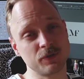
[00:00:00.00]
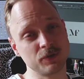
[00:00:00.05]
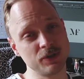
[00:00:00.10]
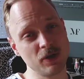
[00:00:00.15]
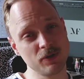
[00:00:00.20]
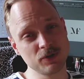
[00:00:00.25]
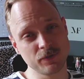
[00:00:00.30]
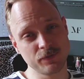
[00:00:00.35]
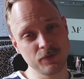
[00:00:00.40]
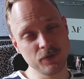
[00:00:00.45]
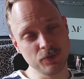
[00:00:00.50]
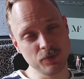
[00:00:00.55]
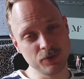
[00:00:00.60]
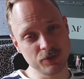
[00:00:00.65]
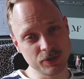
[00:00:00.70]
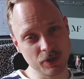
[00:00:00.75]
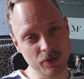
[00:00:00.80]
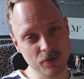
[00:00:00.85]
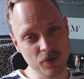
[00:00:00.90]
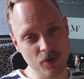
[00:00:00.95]
for those of you
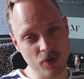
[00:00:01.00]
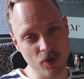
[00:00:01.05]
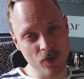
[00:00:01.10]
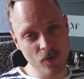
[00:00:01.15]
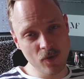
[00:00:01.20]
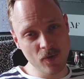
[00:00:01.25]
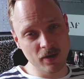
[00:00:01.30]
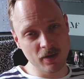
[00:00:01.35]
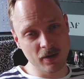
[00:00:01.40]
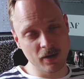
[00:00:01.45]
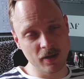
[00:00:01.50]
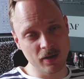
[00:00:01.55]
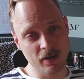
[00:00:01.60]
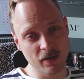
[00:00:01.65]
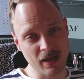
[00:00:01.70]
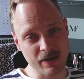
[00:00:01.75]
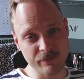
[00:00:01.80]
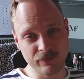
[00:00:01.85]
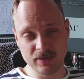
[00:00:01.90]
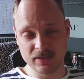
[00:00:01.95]
who don't know,
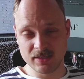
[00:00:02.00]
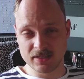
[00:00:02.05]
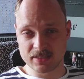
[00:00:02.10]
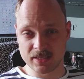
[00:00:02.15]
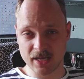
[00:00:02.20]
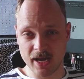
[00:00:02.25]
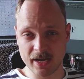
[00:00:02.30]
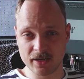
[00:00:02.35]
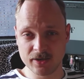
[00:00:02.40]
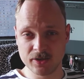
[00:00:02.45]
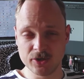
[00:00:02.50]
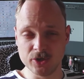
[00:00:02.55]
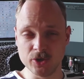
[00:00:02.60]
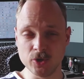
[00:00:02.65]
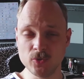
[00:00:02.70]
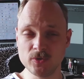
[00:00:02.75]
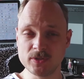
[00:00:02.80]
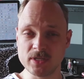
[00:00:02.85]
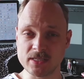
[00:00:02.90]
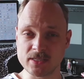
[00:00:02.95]
every designer
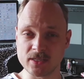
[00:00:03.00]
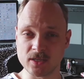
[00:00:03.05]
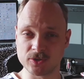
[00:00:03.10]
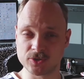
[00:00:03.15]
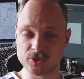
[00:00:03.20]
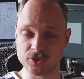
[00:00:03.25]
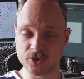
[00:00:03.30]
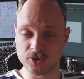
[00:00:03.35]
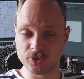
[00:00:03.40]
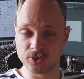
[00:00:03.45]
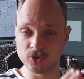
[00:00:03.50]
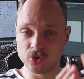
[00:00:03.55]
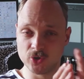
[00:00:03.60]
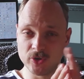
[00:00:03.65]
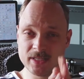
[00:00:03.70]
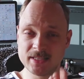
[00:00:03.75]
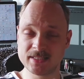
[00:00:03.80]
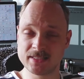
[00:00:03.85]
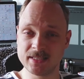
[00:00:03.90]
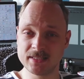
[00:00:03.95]
uses a certain
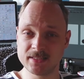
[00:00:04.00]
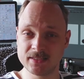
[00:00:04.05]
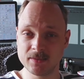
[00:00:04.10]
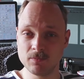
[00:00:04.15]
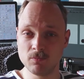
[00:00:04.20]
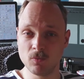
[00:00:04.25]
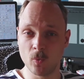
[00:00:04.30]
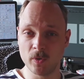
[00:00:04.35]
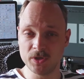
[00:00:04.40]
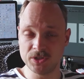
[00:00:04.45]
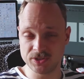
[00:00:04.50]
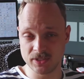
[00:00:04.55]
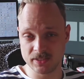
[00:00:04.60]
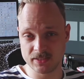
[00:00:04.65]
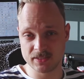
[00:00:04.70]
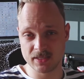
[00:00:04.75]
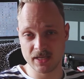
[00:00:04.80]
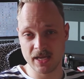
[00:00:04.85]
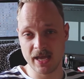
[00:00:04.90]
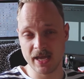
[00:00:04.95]
grid system, which
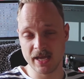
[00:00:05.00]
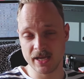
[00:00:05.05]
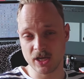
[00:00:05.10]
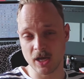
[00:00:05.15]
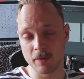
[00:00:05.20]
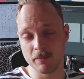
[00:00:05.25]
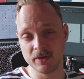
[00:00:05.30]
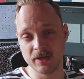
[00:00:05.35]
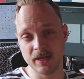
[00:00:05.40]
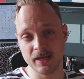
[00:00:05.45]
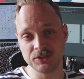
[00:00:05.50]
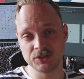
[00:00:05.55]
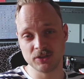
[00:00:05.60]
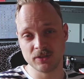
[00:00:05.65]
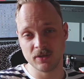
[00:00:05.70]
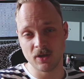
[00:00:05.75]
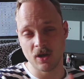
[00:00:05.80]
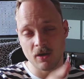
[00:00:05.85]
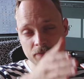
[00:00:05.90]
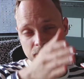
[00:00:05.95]
is a
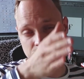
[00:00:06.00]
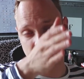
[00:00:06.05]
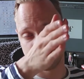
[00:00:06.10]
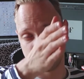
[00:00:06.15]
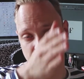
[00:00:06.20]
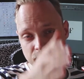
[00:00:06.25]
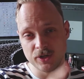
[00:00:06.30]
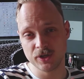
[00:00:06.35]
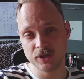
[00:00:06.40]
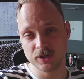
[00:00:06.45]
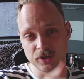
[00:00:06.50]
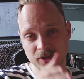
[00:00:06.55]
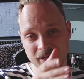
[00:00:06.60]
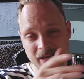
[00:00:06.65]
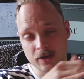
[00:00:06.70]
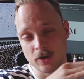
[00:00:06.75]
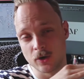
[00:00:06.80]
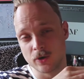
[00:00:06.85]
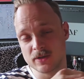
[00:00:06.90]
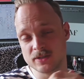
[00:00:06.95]
combination of vertical
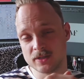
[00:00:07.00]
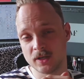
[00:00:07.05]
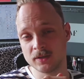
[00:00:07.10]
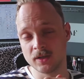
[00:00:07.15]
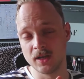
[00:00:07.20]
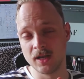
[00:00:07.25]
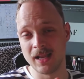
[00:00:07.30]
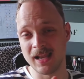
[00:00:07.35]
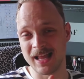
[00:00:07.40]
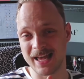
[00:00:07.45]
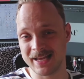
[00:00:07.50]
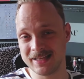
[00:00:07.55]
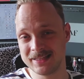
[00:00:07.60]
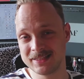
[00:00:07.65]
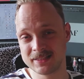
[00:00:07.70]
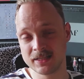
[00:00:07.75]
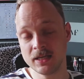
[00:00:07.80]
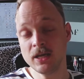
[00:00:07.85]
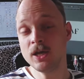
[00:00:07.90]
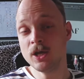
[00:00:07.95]
and horizontal
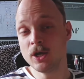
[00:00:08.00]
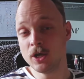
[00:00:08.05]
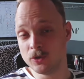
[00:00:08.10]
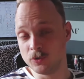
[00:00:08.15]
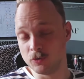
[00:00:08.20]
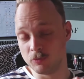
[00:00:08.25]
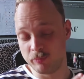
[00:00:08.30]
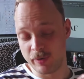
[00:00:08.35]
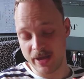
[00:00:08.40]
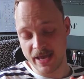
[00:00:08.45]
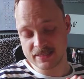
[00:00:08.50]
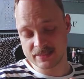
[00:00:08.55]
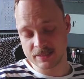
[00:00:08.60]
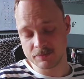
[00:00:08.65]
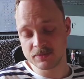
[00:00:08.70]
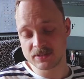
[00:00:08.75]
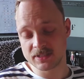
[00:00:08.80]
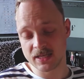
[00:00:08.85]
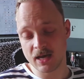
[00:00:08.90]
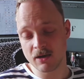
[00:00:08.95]
lines to base
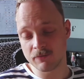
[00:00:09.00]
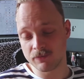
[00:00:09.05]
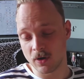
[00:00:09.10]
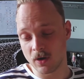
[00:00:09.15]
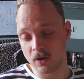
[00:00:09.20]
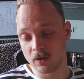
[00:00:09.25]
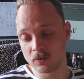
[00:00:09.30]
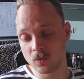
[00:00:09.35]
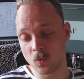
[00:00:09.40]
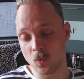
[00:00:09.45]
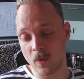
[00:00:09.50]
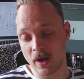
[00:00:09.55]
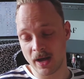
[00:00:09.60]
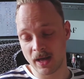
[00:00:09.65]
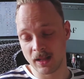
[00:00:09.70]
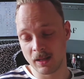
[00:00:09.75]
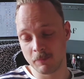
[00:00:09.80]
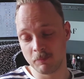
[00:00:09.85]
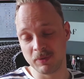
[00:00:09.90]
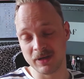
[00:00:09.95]
himself on
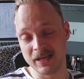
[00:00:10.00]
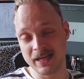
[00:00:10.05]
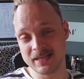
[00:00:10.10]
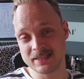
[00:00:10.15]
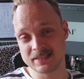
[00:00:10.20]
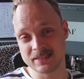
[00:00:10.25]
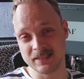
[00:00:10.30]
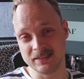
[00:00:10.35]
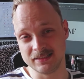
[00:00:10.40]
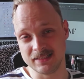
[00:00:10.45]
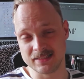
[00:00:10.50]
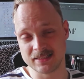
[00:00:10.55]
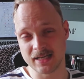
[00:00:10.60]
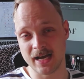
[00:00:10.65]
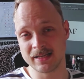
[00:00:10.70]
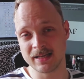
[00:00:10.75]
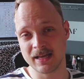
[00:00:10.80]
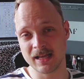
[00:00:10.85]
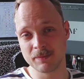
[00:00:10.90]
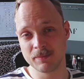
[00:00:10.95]
while placing
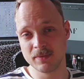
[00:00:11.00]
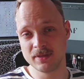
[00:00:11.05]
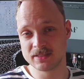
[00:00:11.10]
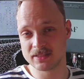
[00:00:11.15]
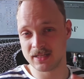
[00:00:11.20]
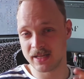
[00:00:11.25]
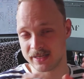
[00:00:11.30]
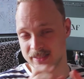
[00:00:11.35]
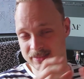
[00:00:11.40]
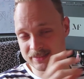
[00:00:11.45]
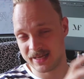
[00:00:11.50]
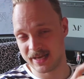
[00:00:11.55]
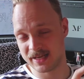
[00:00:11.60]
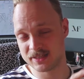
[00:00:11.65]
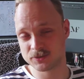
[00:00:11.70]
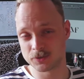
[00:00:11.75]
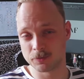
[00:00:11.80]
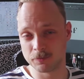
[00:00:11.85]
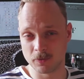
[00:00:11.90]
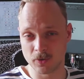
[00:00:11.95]
design elements like
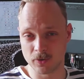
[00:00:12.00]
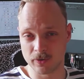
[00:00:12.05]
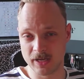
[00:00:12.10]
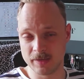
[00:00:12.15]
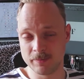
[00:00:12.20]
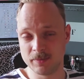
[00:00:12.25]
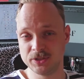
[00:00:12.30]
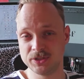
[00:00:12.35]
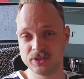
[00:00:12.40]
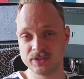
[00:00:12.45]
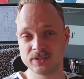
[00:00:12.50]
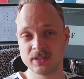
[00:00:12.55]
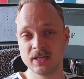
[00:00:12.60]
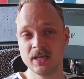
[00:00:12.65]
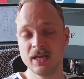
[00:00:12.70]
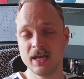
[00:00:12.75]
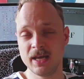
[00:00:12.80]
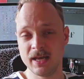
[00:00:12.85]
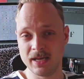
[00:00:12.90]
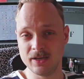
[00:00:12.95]
text or images
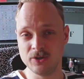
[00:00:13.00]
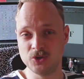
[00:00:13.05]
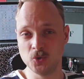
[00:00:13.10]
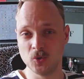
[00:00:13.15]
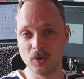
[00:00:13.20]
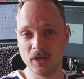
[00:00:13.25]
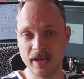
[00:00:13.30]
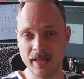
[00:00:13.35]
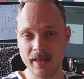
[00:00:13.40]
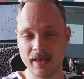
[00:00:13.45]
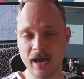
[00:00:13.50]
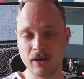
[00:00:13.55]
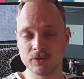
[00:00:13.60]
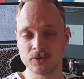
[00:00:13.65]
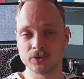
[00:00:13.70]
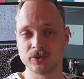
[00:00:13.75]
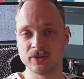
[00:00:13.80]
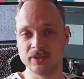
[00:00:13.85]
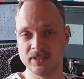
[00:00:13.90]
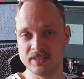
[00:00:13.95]
into a
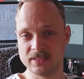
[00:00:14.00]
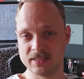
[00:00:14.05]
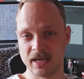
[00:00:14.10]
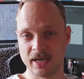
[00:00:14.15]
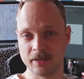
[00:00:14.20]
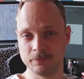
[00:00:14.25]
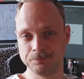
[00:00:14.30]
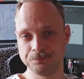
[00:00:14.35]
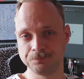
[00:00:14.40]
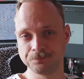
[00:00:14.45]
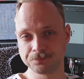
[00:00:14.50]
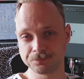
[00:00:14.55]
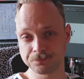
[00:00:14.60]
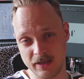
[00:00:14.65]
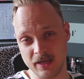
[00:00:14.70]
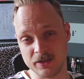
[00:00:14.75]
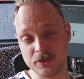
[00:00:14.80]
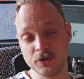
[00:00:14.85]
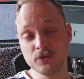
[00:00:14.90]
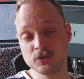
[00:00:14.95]
layout or a design.
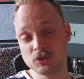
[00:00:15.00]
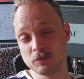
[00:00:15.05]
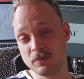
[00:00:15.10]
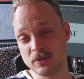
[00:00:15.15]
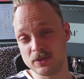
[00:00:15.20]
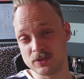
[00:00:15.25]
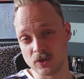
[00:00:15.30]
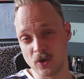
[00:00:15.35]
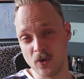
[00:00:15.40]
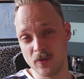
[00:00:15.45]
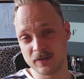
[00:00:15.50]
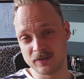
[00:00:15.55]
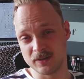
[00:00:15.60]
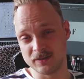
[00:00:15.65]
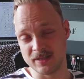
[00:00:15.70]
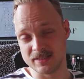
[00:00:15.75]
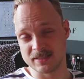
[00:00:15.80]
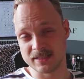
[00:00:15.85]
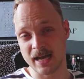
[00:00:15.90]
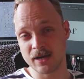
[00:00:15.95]
And it used to be so that the
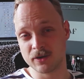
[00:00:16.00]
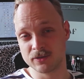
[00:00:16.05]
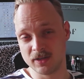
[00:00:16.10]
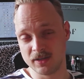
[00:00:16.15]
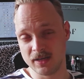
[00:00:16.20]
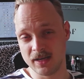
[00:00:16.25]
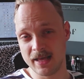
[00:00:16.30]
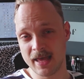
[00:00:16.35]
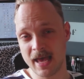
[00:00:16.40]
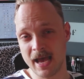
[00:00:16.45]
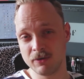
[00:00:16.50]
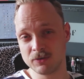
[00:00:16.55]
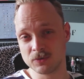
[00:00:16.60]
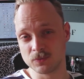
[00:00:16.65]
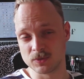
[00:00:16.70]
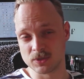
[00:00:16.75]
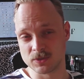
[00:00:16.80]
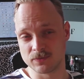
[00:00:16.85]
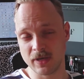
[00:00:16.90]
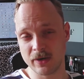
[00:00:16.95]
design or the
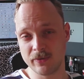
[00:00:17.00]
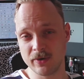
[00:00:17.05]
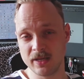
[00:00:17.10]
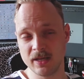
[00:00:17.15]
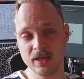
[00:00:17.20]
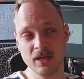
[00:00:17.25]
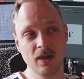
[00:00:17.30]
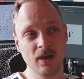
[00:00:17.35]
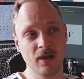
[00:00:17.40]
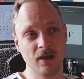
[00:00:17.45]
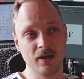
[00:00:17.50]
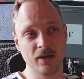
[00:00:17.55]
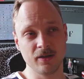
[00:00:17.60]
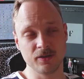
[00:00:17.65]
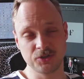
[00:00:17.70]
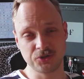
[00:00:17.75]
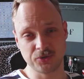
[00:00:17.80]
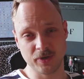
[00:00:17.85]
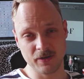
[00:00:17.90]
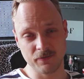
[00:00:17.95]
layout was very
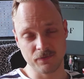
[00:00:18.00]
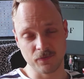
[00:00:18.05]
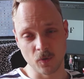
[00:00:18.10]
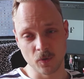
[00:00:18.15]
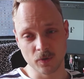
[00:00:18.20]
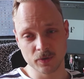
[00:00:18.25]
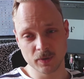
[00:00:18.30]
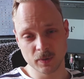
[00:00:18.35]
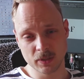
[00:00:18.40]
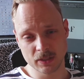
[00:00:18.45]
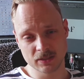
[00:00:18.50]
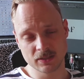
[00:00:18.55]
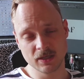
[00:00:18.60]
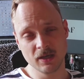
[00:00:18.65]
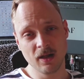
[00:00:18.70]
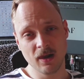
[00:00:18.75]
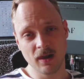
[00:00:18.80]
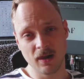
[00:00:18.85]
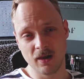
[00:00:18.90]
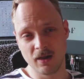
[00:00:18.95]
straightforward.
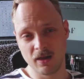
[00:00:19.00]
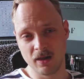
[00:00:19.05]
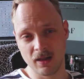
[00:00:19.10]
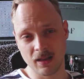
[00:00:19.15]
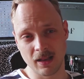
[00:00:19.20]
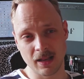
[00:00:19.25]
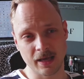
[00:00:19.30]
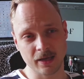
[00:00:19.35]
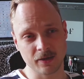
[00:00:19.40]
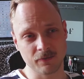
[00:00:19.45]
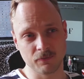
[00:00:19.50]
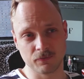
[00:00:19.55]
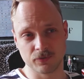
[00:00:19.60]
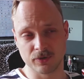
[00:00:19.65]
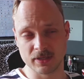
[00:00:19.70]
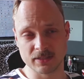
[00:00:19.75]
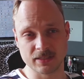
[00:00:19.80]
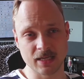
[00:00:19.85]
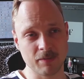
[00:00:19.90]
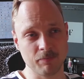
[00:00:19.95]
Like
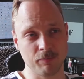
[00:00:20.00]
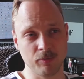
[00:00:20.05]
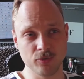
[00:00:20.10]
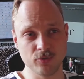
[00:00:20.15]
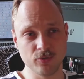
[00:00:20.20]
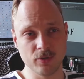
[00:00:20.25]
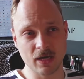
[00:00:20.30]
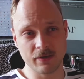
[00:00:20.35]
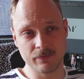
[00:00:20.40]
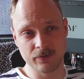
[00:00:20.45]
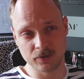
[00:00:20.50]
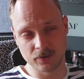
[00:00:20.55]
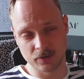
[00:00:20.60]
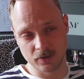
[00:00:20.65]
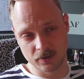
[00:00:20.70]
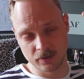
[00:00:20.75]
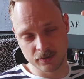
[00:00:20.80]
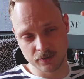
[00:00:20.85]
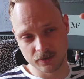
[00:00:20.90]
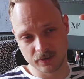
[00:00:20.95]
for example, you have
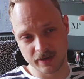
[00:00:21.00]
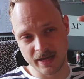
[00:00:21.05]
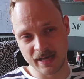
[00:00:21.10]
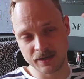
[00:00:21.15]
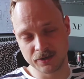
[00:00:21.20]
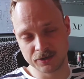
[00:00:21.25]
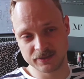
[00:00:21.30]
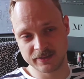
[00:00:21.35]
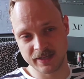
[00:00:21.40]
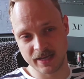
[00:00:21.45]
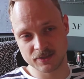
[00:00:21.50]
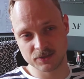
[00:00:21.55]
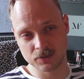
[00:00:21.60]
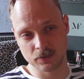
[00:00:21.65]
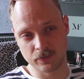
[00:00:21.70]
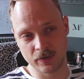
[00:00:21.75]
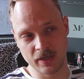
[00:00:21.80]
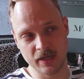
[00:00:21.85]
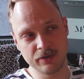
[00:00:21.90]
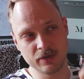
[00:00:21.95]
your header text
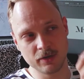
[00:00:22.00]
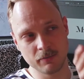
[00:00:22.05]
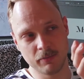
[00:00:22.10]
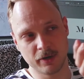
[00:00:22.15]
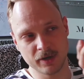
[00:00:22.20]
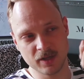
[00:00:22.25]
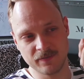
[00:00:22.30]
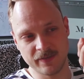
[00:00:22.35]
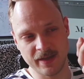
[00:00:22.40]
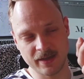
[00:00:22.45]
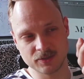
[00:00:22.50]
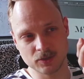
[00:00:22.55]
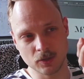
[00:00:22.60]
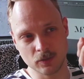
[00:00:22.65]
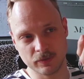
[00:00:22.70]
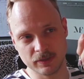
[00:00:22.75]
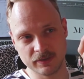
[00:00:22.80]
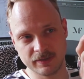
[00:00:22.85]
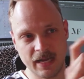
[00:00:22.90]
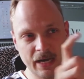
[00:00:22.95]
over here, your body text
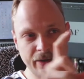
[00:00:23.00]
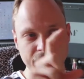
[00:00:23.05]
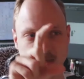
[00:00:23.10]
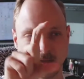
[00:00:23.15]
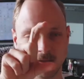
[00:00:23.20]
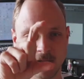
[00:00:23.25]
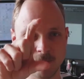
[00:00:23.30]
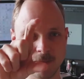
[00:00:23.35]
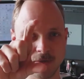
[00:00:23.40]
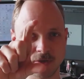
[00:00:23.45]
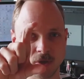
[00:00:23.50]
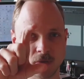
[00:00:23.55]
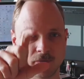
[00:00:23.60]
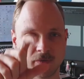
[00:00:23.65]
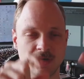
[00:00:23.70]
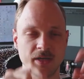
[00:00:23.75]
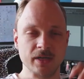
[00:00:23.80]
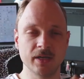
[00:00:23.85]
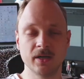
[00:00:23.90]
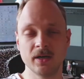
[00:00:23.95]
over there, and an image
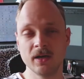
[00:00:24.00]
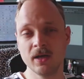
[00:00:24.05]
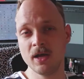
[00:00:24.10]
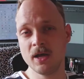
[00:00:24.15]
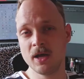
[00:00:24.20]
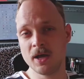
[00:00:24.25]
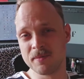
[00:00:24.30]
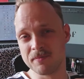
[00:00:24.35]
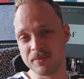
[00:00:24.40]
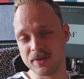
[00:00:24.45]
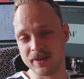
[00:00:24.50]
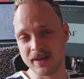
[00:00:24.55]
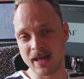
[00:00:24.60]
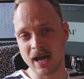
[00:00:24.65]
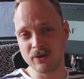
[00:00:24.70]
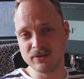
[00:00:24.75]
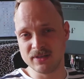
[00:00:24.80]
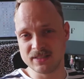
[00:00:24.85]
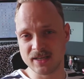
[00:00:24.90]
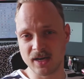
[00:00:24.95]
over here. But
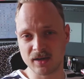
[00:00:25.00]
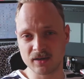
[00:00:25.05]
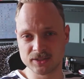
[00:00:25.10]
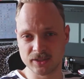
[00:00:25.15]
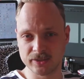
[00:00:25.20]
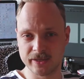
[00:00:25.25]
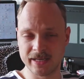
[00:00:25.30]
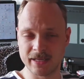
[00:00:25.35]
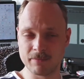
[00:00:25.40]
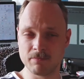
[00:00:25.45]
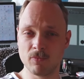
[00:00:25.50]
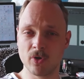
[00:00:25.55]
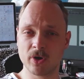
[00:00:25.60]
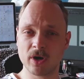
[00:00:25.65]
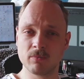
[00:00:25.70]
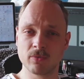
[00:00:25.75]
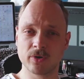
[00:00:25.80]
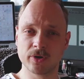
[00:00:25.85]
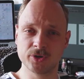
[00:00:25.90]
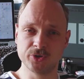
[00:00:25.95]
now designers are getting more
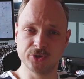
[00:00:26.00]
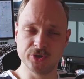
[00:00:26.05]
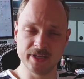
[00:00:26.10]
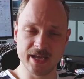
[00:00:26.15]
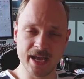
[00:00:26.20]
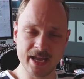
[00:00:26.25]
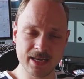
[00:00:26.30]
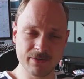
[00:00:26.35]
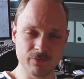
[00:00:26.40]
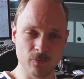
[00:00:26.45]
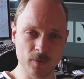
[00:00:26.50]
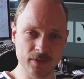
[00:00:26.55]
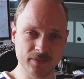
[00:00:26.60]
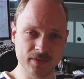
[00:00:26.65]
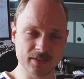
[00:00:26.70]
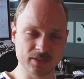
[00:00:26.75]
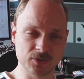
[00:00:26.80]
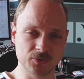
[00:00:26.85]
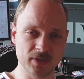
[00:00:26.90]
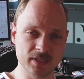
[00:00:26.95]
and more creative with
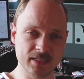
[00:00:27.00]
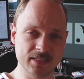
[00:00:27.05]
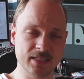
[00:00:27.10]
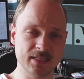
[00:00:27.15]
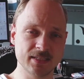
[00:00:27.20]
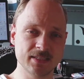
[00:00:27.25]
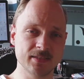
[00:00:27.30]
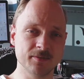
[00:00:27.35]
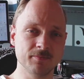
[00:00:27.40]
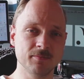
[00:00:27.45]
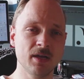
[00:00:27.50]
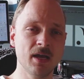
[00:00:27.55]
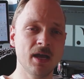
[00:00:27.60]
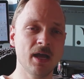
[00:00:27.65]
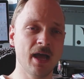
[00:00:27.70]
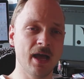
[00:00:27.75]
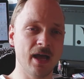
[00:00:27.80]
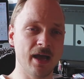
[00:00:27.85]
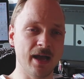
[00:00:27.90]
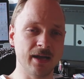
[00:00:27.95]
this grid system
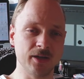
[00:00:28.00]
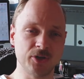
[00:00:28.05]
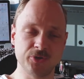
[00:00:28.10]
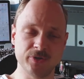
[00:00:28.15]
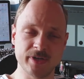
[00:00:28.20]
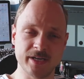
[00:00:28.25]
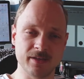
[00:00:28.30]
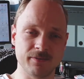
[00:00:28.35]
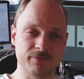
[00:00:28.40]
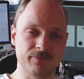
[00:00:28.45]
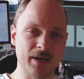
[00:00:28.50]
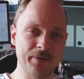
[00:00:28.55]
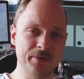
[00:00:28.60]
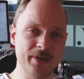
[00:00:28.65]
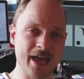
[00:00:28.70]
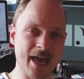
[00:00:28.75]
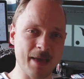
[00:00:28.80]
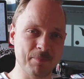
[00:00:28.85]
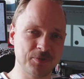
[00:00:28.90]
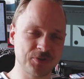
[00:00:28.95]
and creating
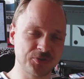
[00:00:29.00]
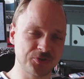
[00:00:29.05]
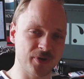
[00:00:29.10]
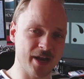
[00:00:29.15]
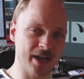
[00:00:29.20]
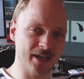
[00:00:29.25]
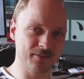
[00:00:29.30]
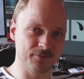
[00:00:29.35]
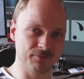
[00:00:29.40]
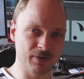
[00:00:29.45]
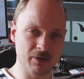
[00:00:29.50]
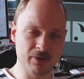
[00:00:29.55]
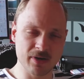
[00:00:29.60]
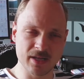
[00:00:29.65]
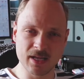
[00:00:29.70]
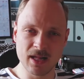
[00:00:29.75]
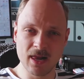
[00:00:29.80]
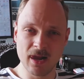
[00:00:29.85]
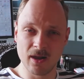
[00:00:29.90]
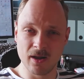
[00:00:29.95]
very abstract,
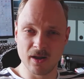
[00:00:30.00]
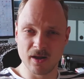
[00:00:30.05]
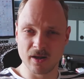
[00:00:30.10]
very